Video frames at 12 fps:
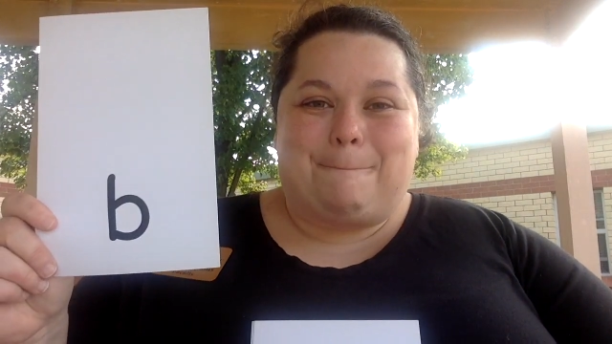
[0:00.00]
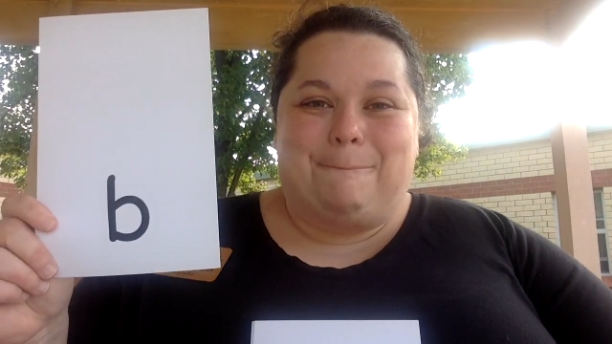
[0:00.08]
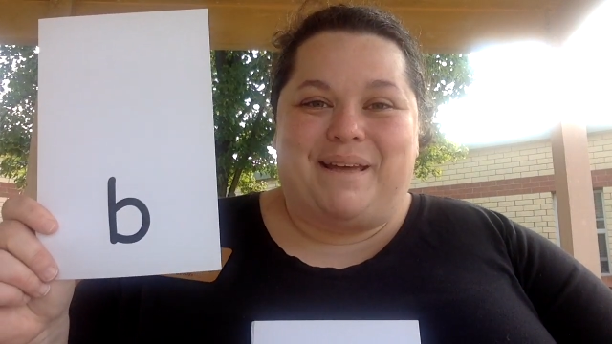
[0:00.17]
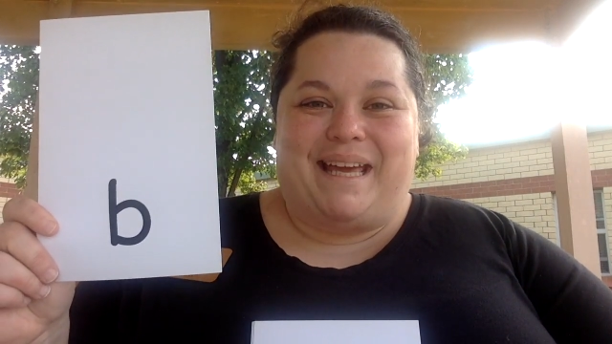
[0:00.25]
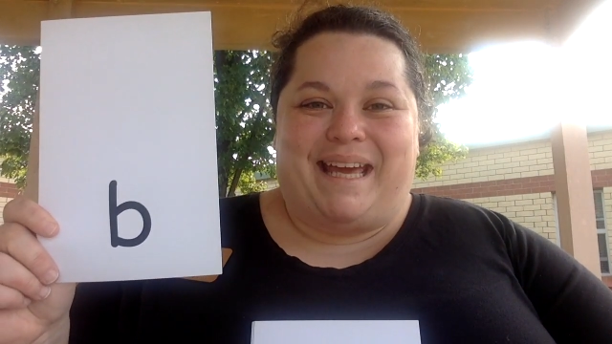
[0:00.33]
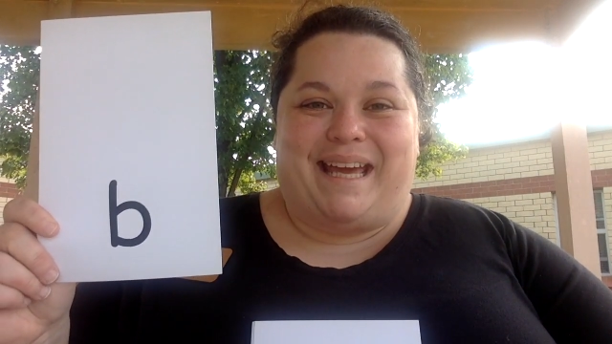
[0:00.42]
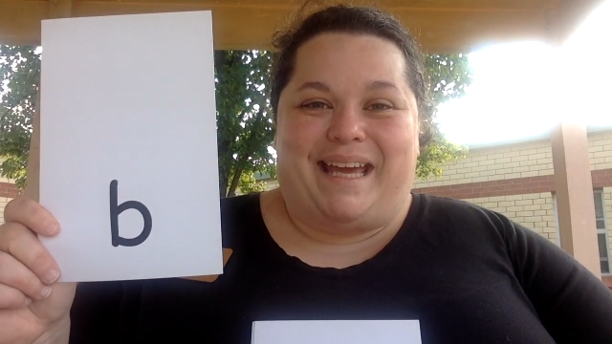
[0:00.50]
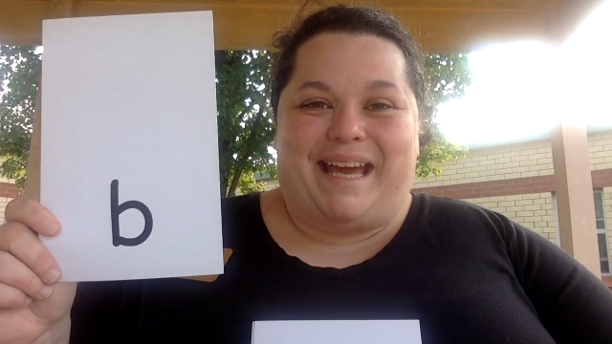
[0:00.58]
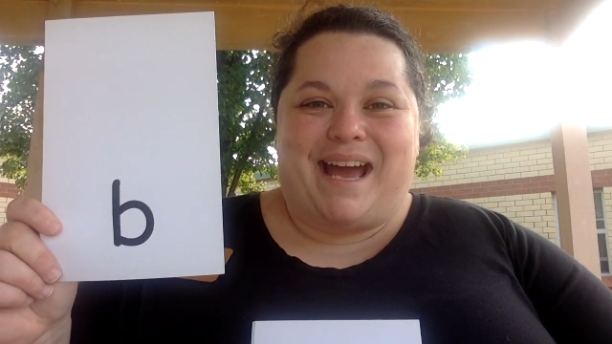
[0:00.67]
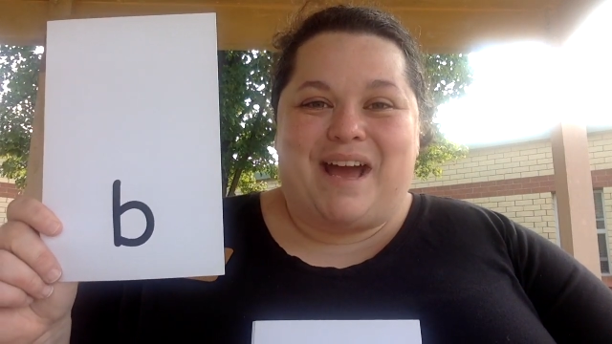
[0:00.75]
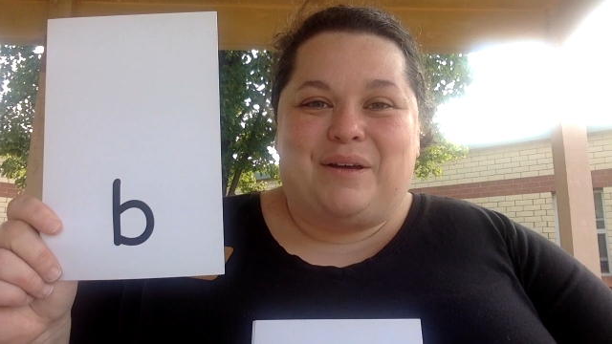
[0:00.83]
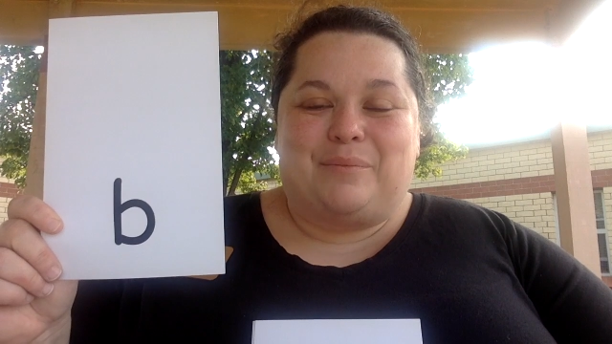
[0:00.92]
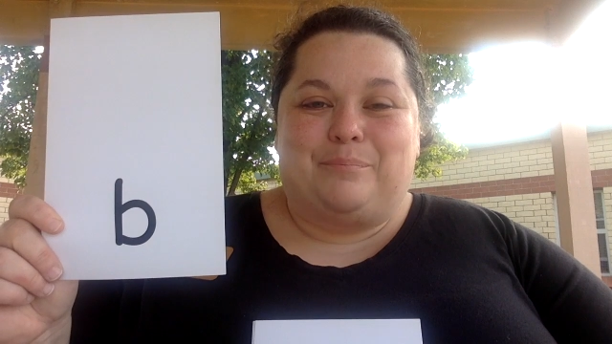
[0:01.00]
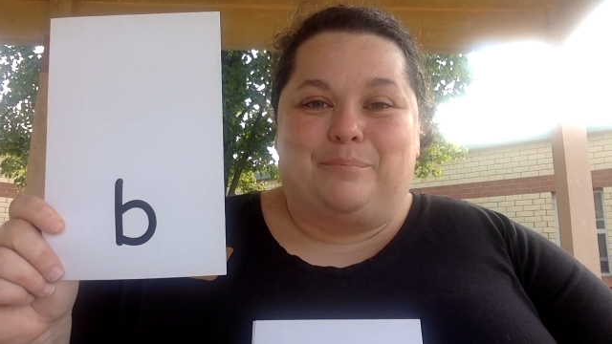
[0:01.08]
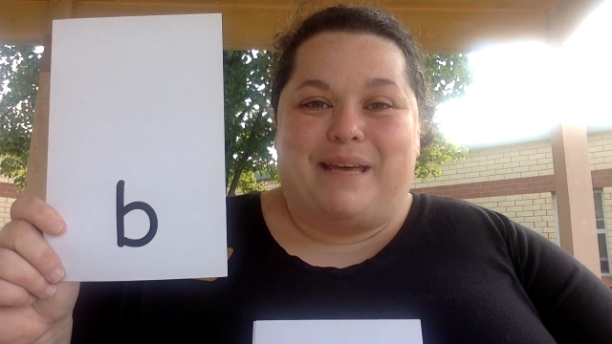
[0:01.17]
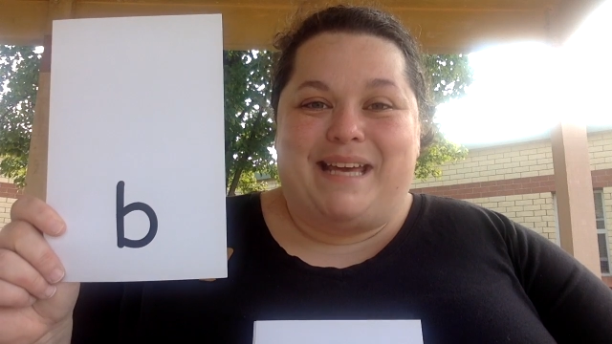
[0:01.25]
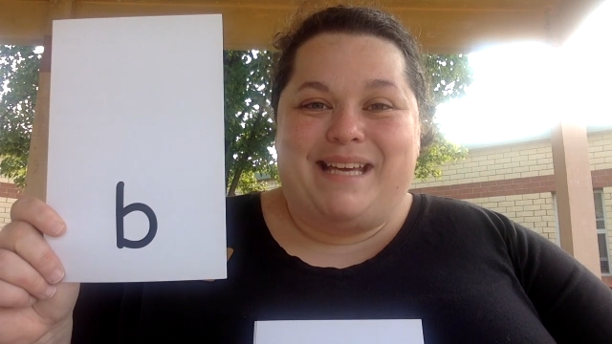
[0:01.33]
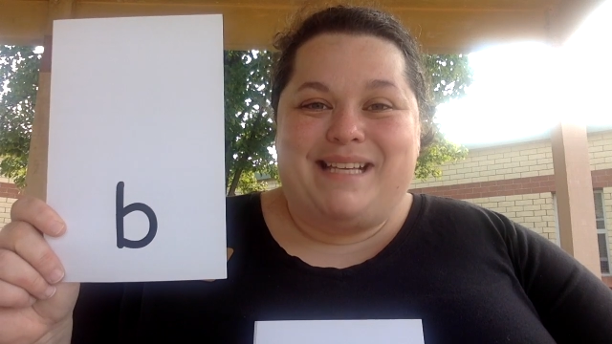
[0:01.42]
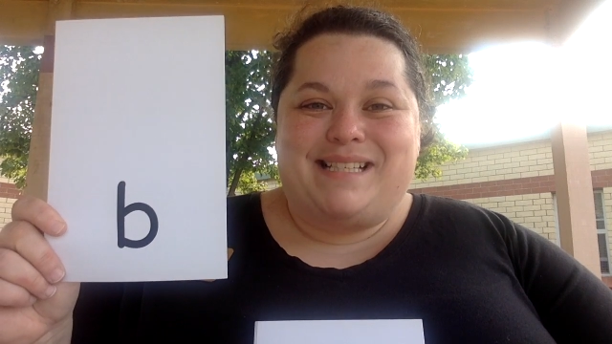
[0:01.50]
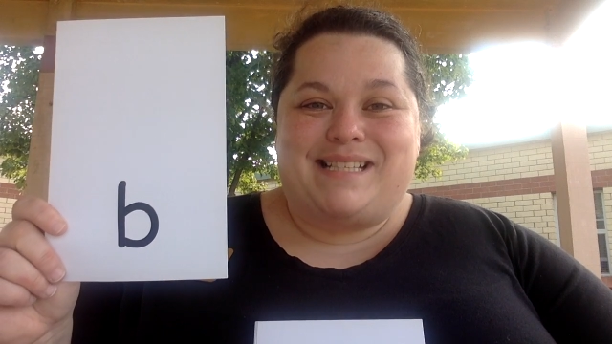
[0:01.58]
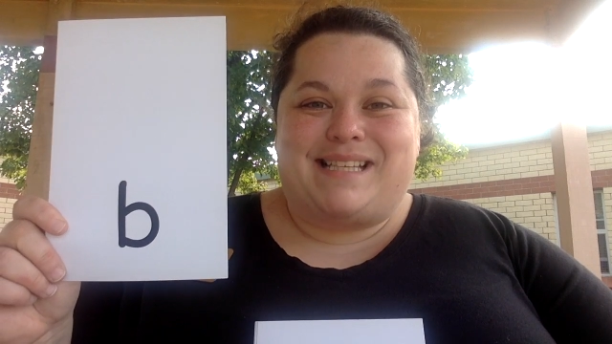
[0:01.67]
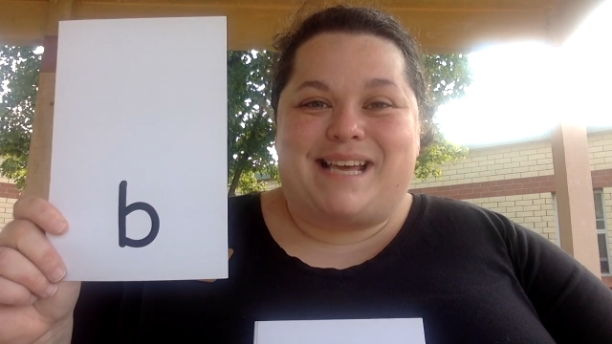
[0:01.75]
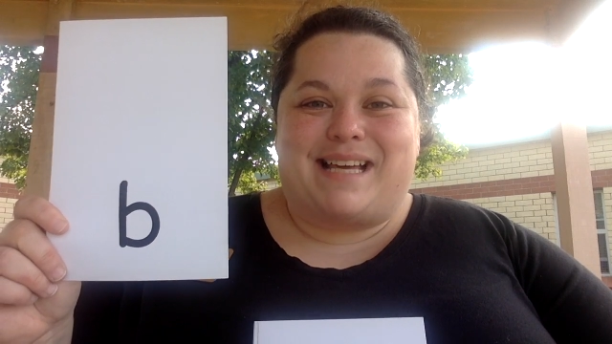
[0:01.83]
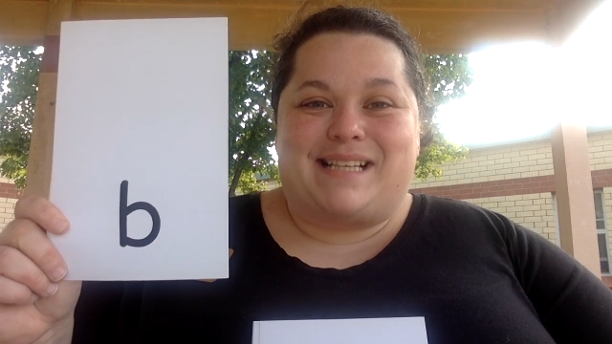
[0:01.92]
B. B
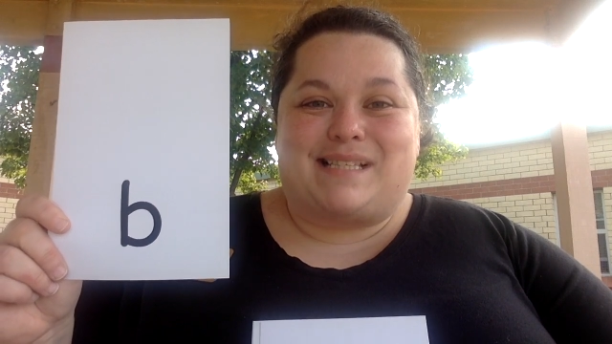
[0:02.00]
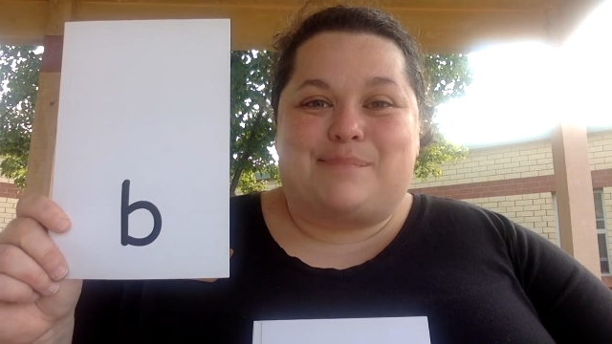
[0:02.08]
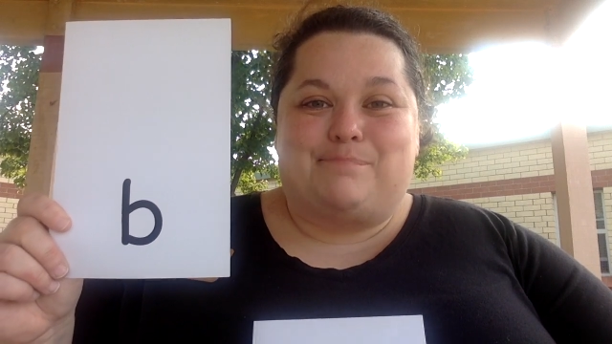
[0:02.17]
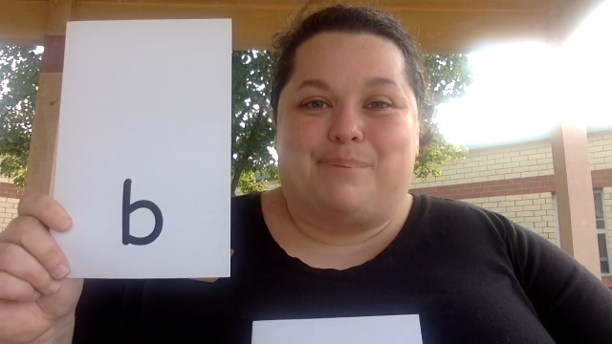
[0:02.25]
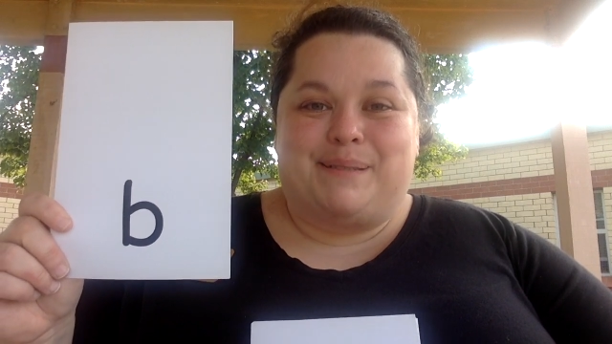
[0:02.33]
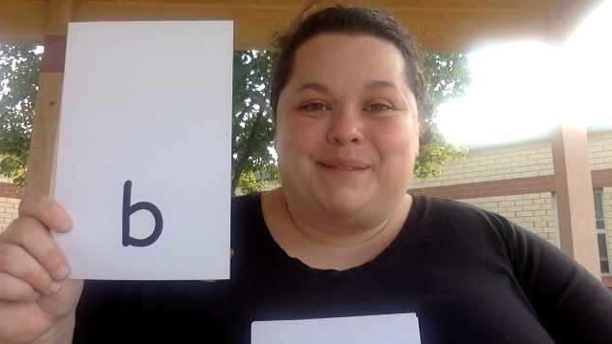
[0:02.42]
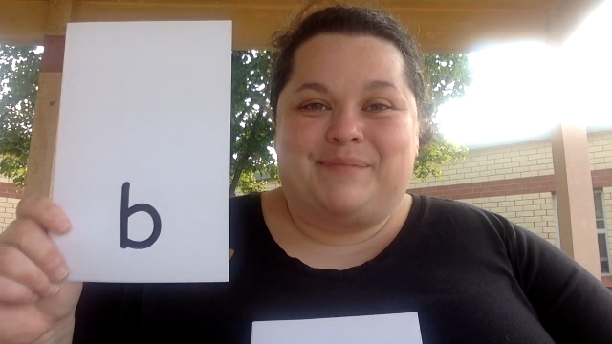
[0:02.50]
says b.